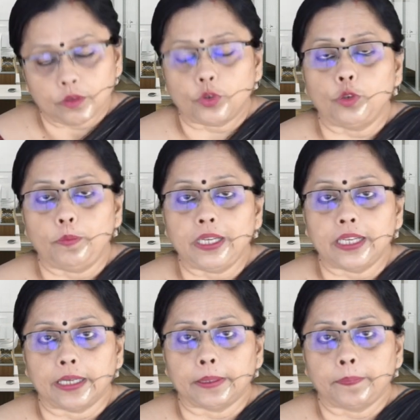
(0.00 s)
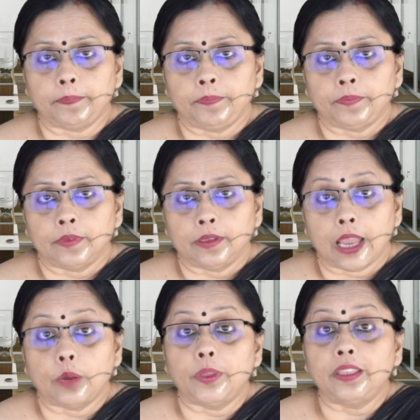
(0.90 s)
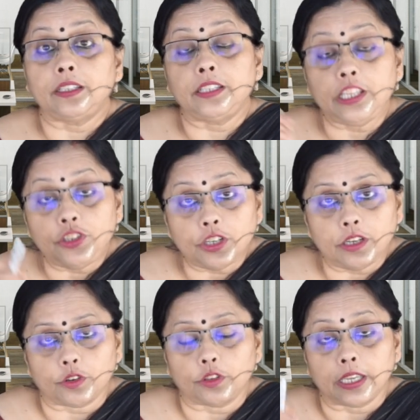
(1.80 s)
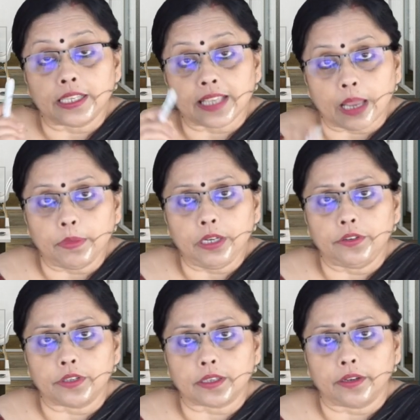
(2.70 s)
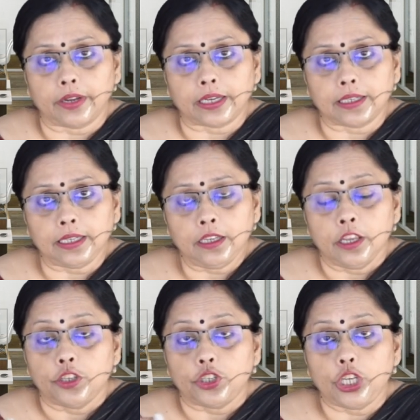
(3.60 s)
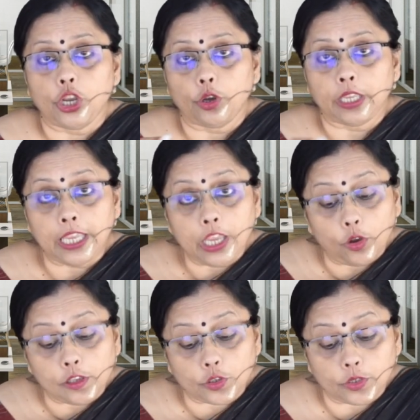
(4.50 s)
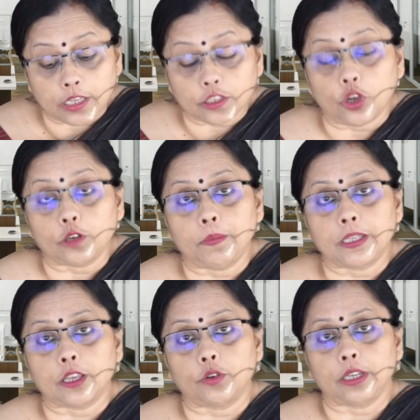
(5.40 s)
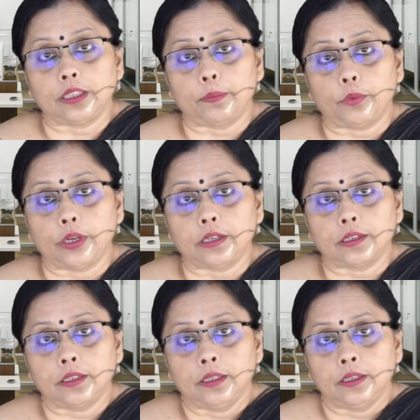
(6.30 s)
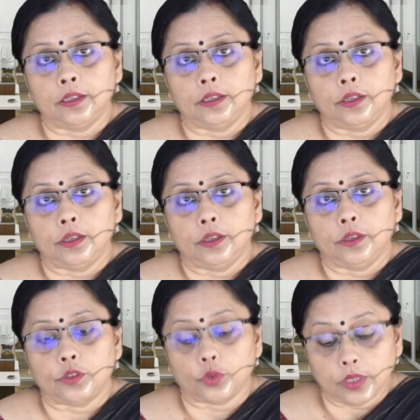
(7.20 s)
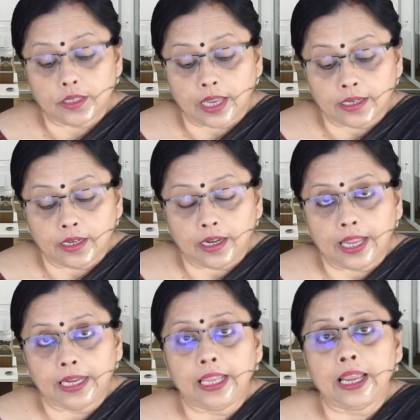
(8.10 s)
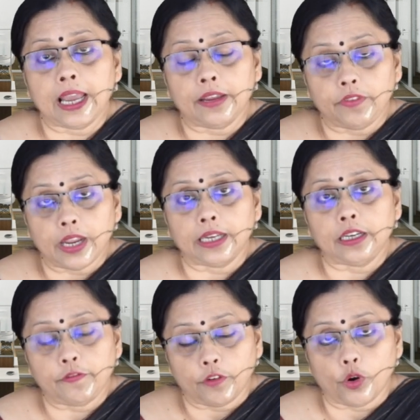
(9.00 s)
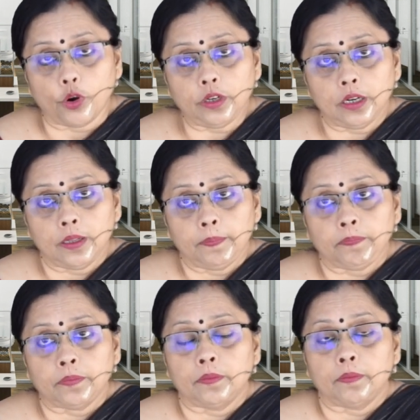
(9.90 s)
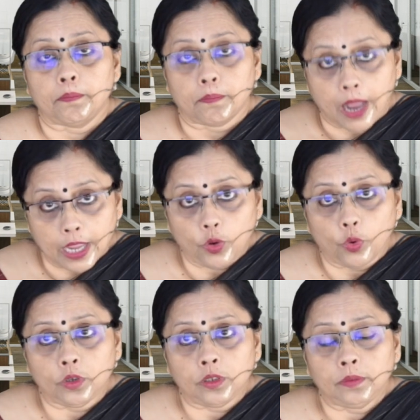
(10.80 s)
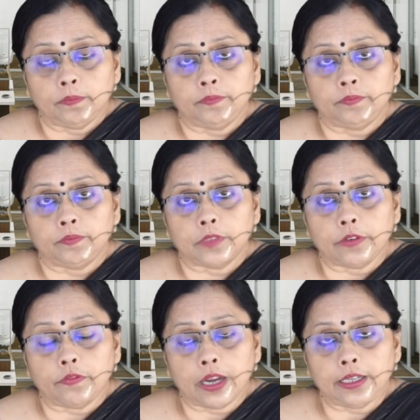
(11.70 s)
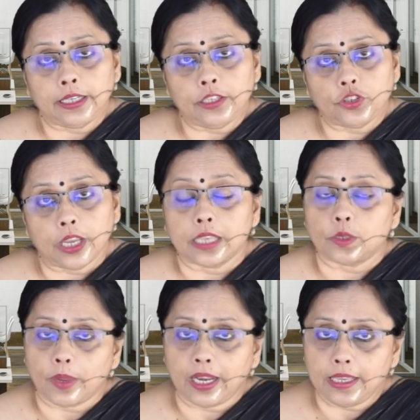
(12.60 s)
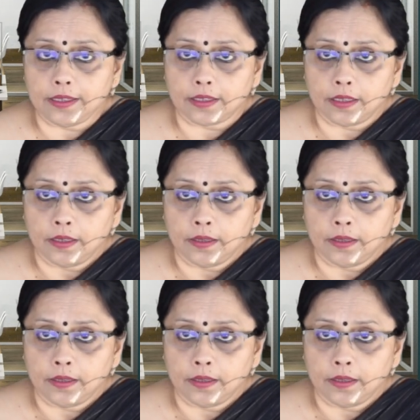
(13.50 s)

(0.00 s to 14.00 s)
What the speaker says: could be done. And when the teacher or the examiner is correcting, she or he also does not miss out on the point. So this underlining, I have done it for my own advantage as well as